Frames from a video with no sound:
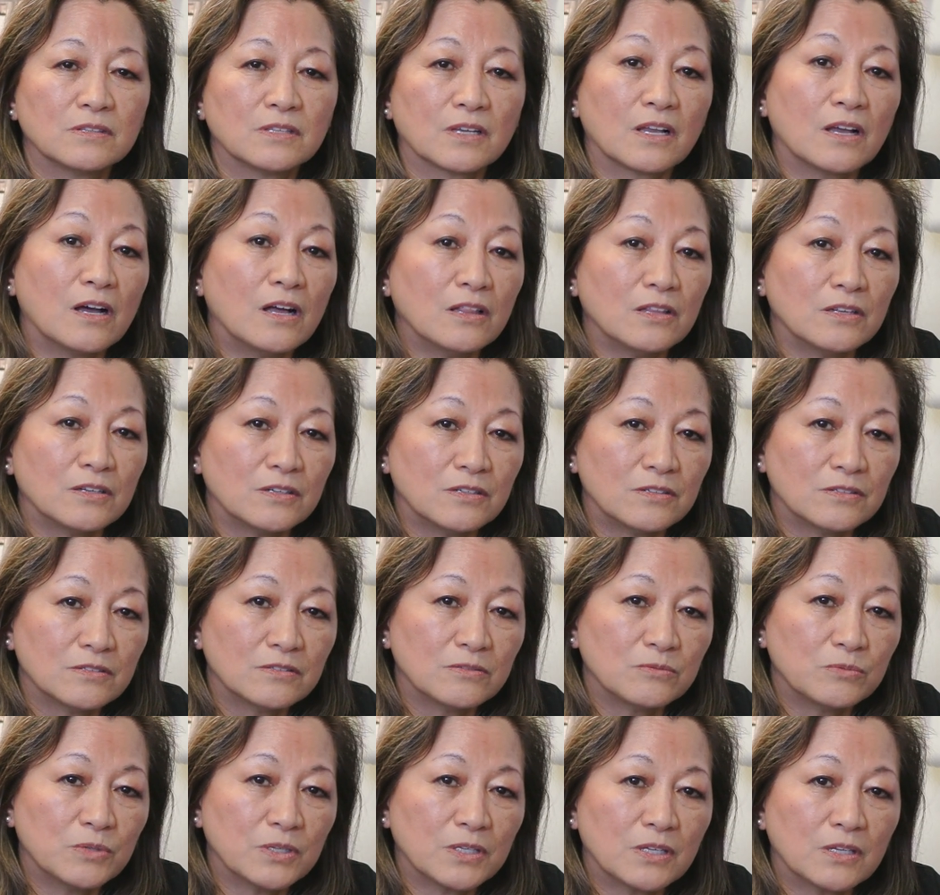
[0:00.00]
color.
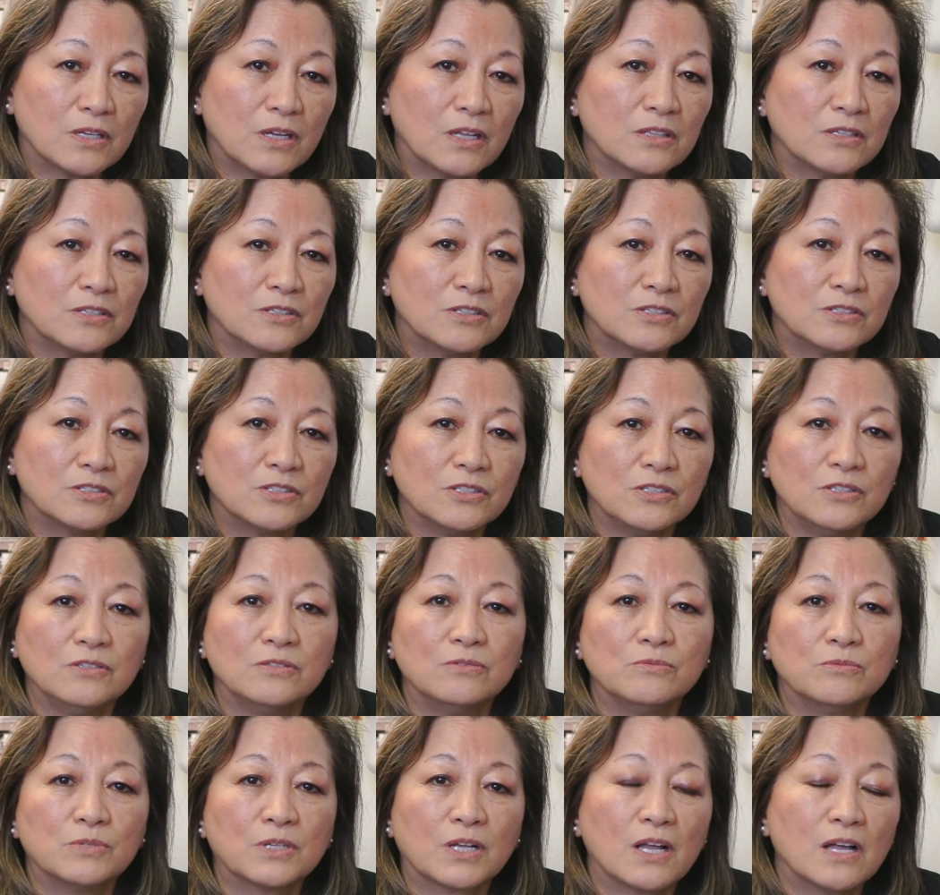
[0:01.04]
What color
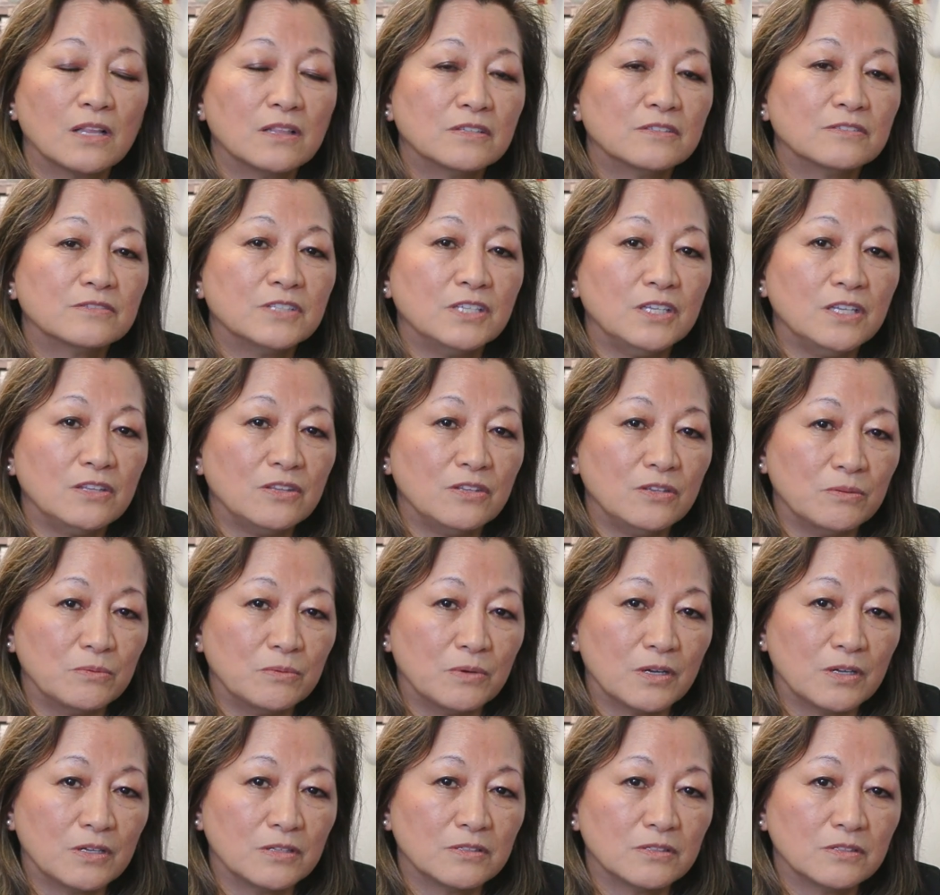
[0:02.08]
teeth you
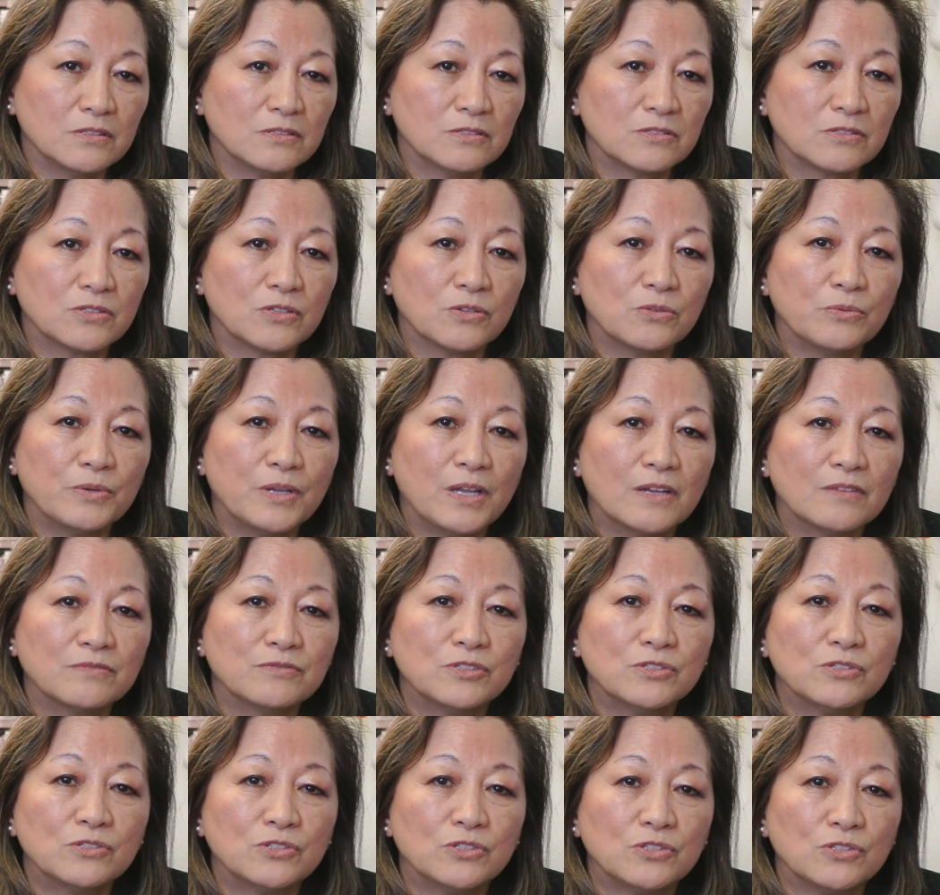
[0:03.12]
want. So we
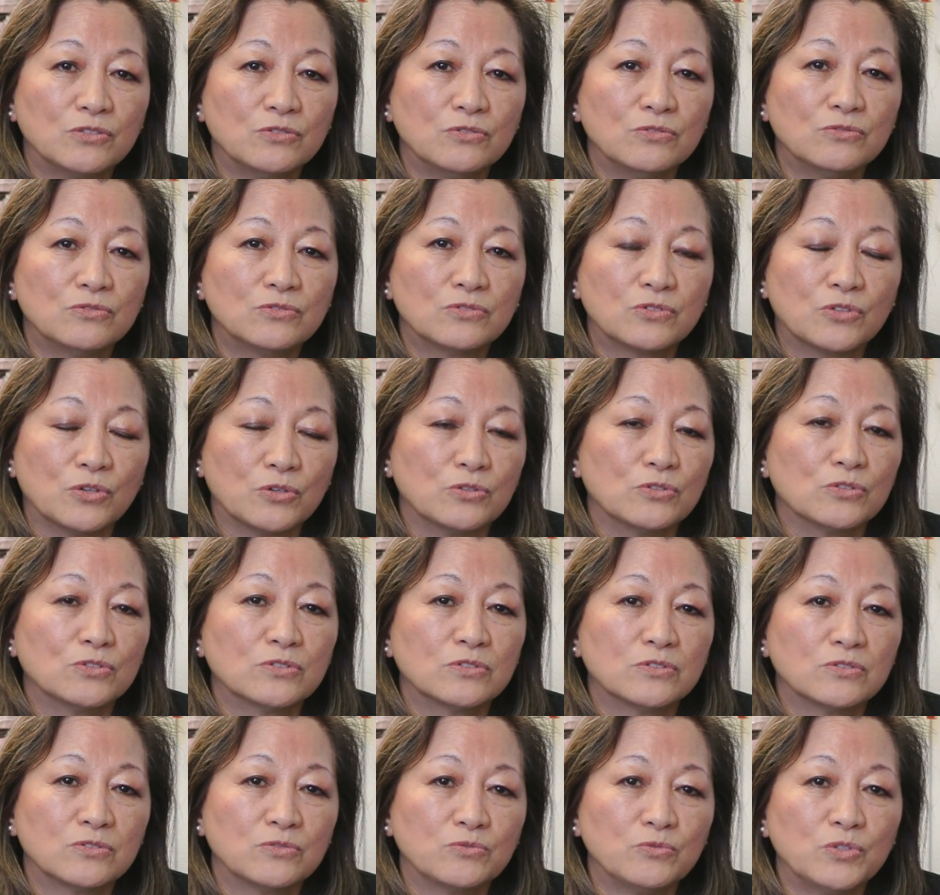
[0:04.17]
have to choose
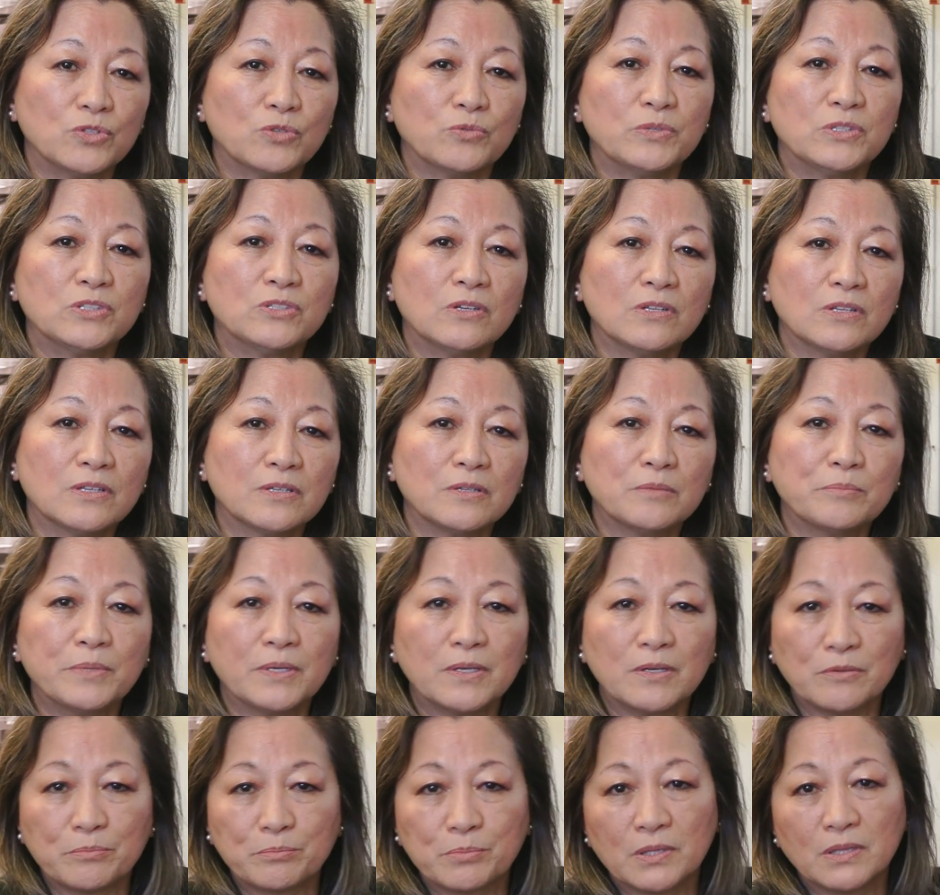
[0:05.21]
those. We do a little
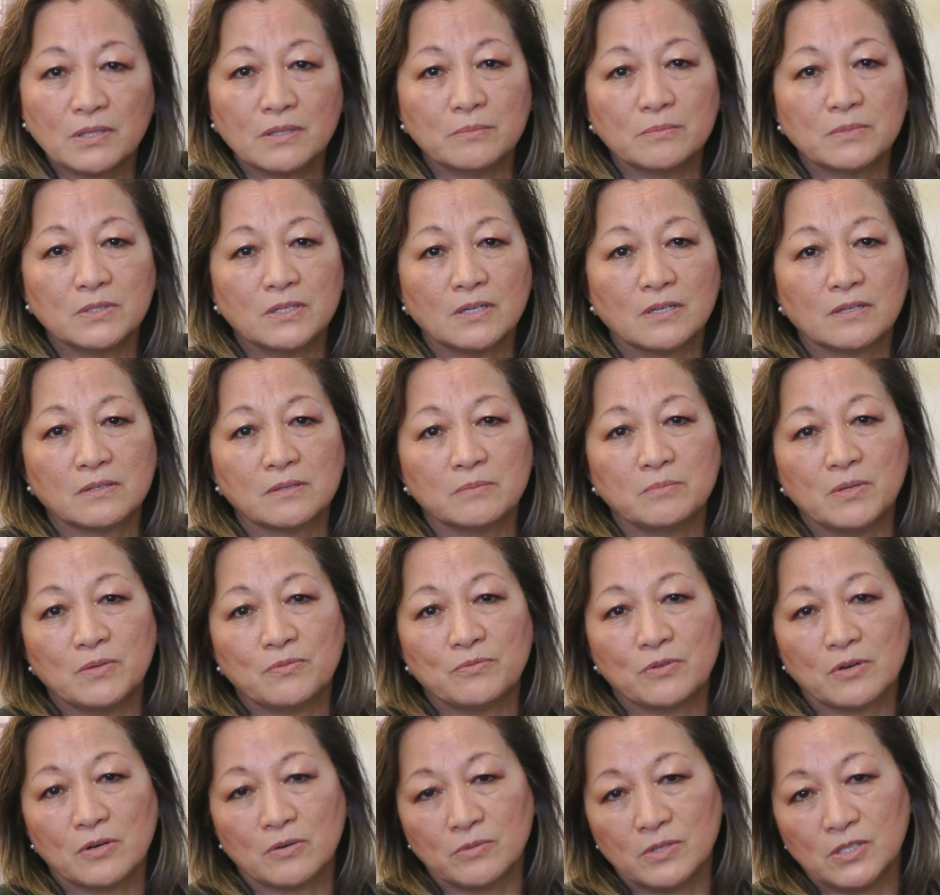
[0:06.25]
bit of preliminary
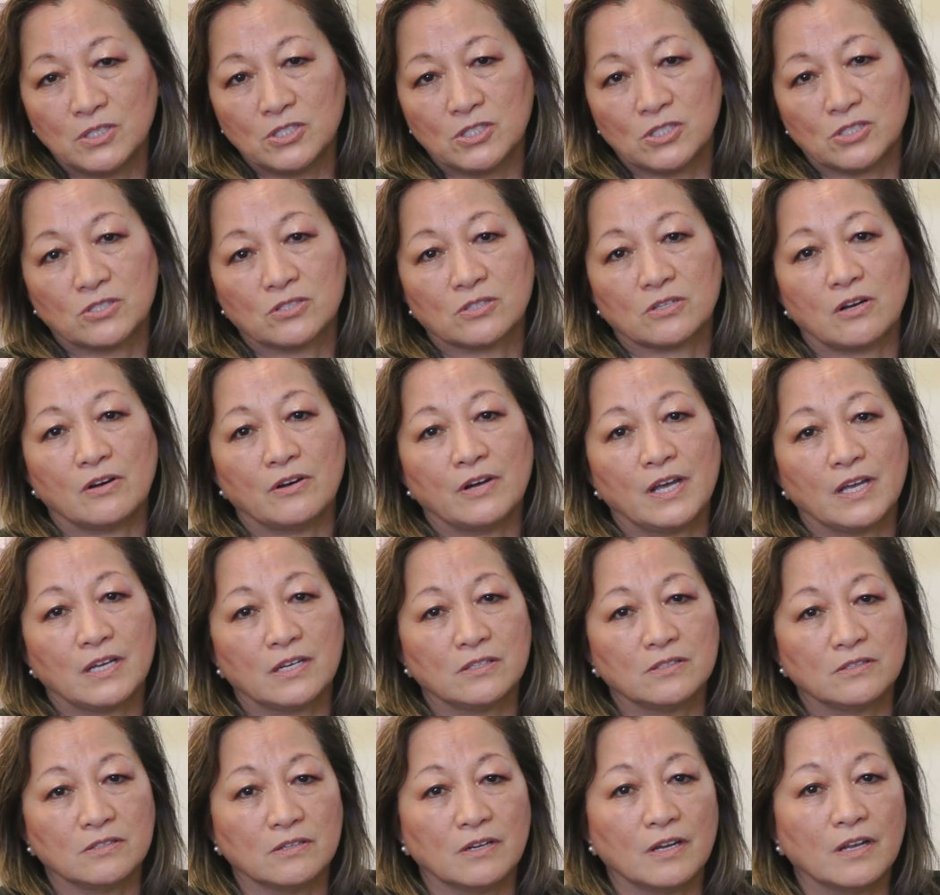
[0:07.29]
before we just go
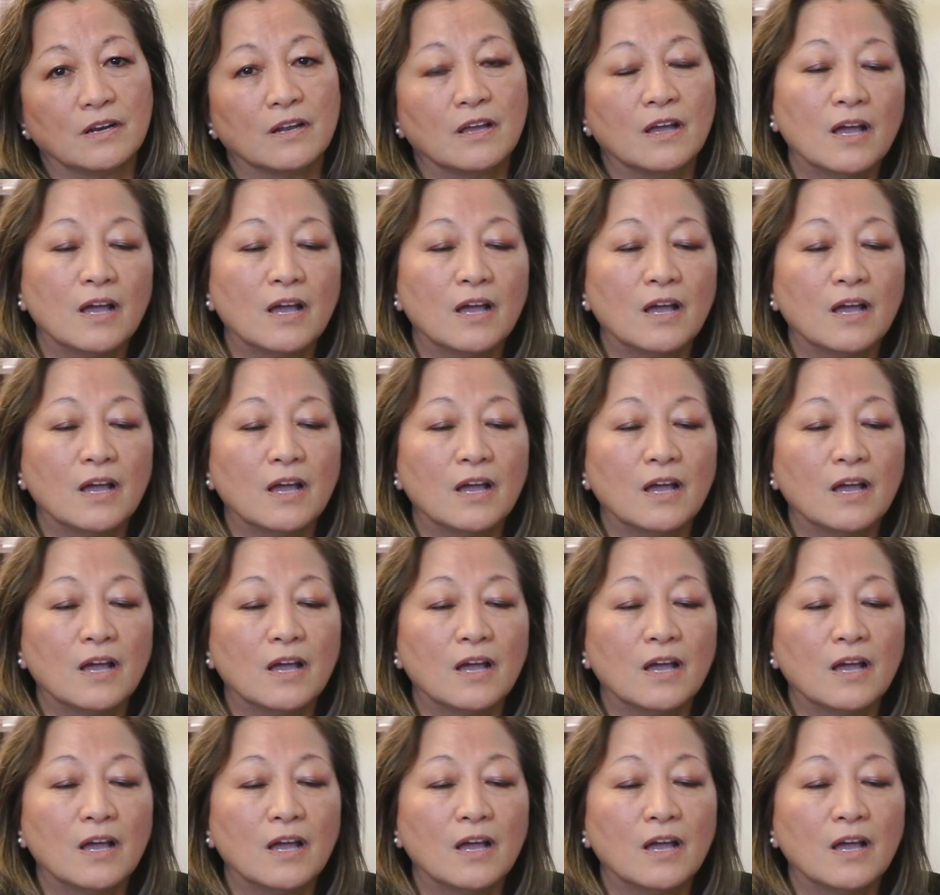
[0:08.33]
ahead and do it.